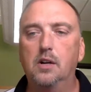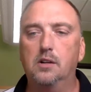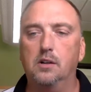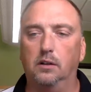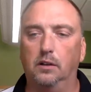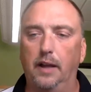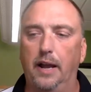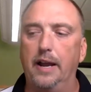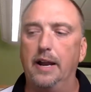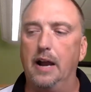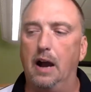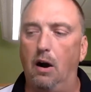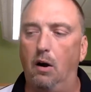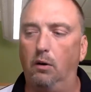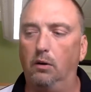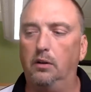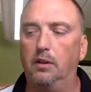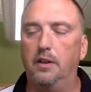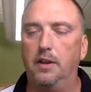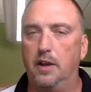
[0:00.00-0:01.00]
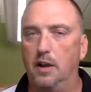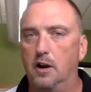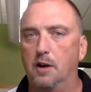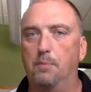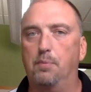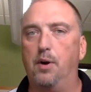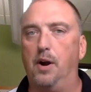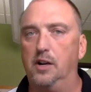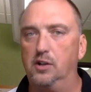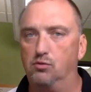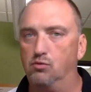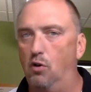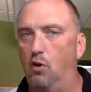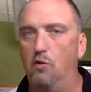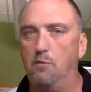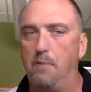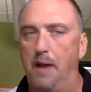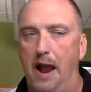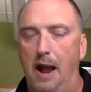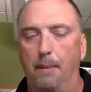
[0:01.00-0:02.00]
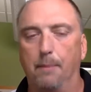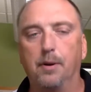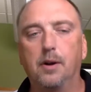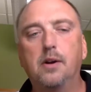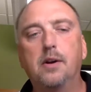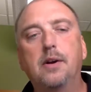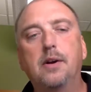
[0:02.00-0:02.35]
to lay out the enterprise roadmap.